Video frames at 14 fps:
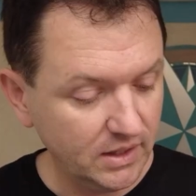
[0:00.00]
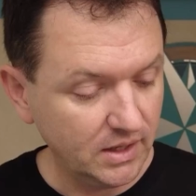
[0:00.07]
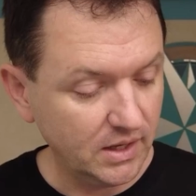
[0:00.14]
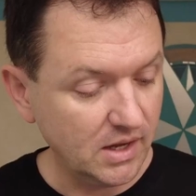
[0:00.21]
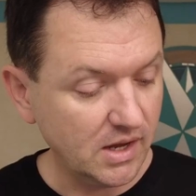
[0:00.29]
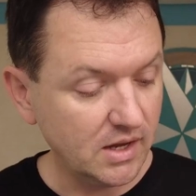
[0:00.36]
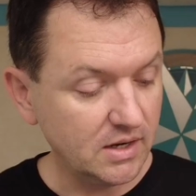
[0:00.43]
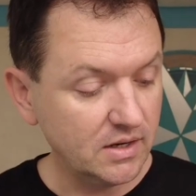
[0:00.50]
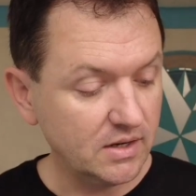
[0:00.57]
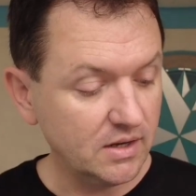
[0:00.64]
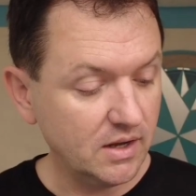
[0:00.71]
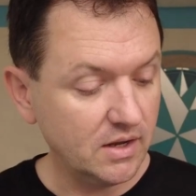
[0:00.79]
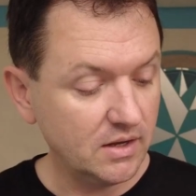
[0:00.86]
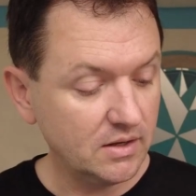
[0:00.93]
and
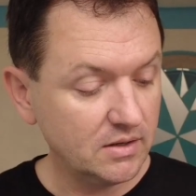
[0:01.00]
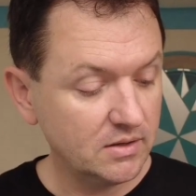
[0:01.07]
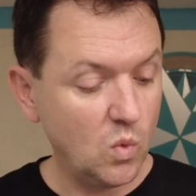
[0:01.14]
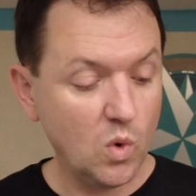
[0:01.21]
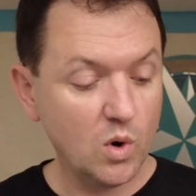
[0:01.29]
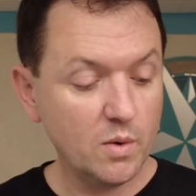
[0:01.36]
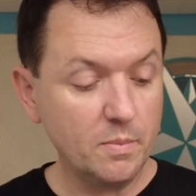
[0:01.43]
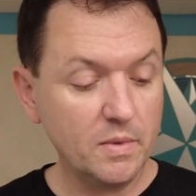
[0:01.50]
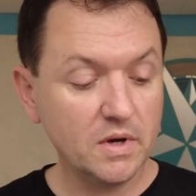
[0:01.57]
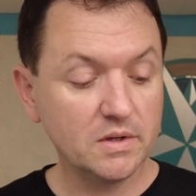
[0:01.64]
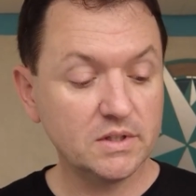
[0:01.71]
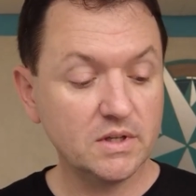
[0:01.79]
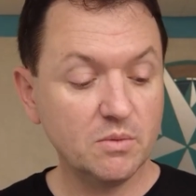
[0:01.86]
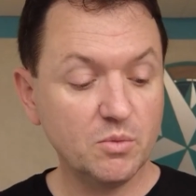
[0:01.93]

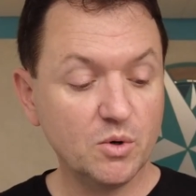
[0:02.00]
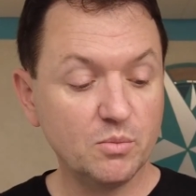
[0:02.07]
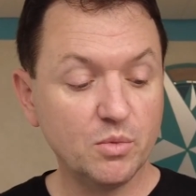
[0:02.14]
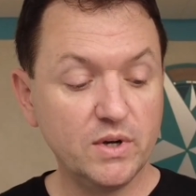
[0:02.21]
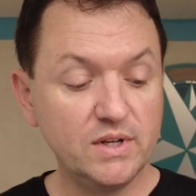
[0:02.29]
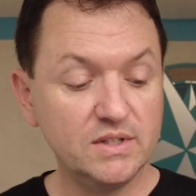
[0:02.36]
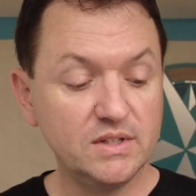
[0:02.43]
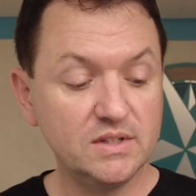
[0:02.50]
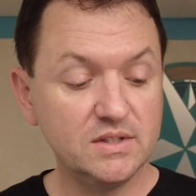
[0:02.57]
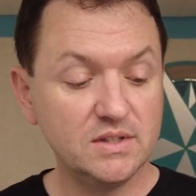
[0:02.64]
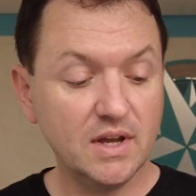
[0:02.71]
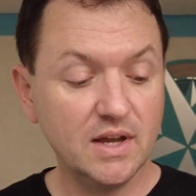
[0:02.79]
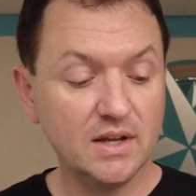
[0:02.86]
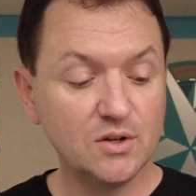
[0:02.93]
Warm Summer
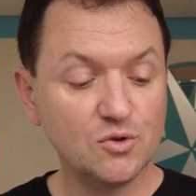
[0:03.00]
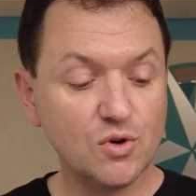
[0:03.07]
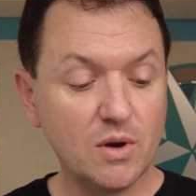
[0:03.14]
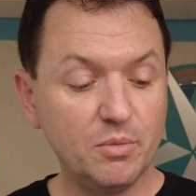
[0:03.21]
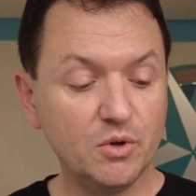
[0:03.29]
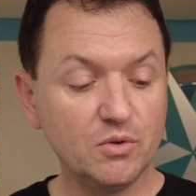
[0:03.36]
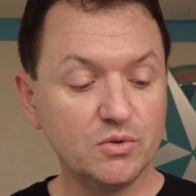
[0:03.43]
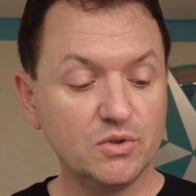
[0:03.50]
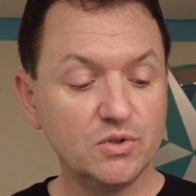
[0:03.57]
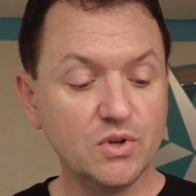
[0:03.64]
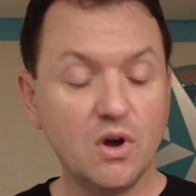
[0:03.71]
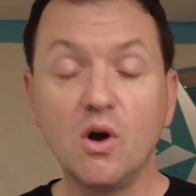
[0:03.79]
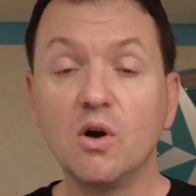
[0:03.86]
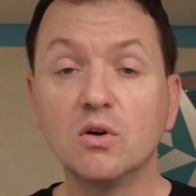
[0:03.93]
Breezes and Tropical
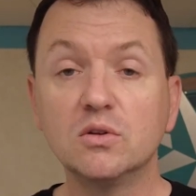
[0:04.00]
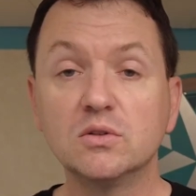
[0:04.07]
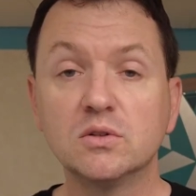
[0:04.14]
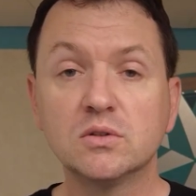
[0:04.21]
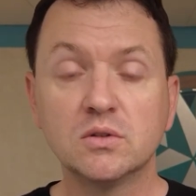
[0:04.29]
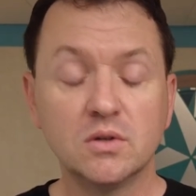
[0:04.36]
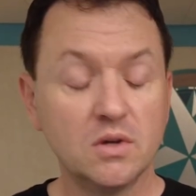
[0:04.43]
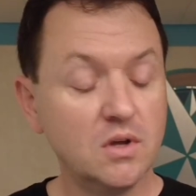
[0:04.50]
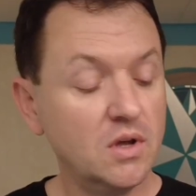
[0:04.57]
Songs